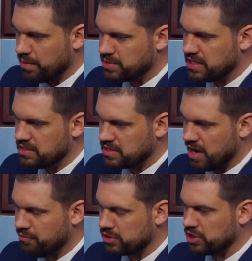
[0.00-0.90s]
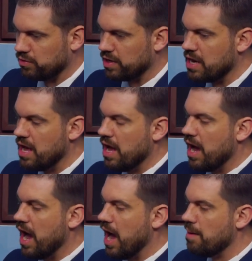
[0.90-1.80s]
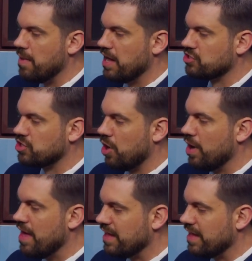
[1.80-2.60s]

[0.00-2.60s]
obscene stuff with children. And so